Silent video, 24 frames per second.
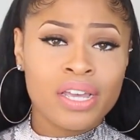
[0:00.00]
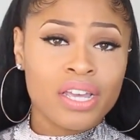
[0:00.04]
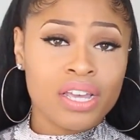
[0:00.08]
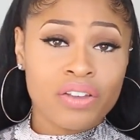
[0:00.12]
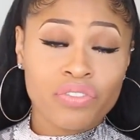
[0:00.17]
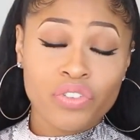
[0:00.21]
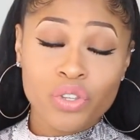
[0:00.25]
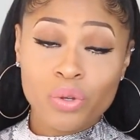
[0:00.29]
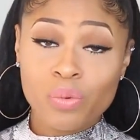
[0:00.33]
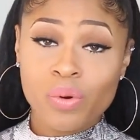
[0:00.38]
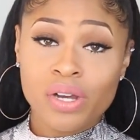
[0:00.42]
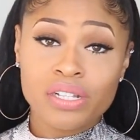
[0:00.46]

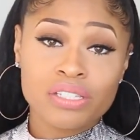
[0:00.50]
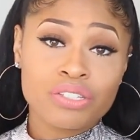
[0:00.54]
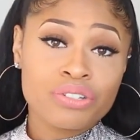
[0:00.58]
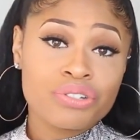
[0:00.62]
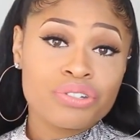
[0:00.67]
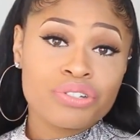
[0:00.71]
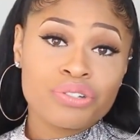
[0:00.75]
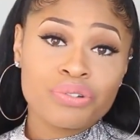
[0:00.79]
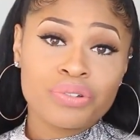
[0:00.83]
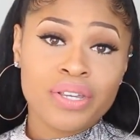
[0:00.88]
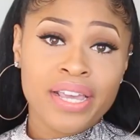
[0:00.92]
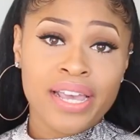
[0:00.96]
If you want
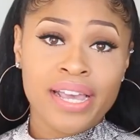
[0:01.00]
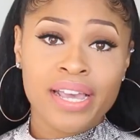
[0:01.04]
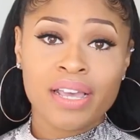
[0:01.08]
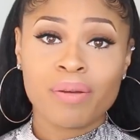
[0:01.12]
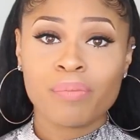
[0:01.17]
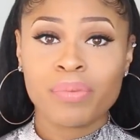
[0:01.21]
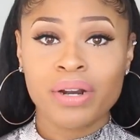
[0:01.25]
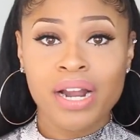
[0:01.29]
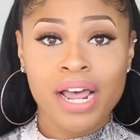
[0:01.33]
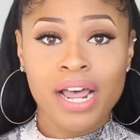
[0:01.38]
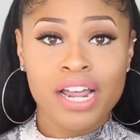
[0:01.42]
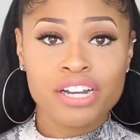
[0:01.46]
to, you
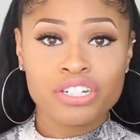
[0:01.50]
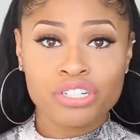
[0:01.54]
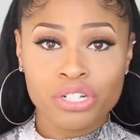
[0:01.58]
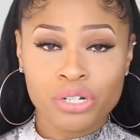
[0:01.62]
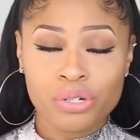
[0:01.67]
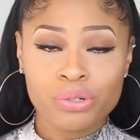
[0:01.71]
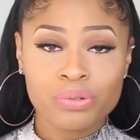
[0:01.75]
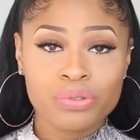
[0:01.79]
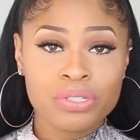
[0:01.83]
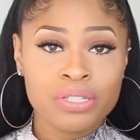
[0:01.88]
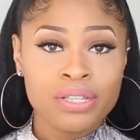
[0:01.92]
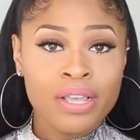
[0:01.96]
can, but I
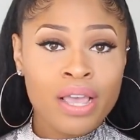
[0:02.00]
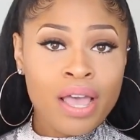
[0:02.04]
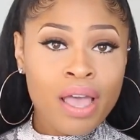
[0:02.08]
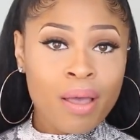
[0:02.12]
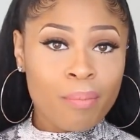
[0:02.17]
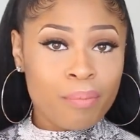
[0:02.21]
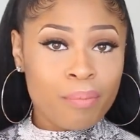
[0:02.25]
don't.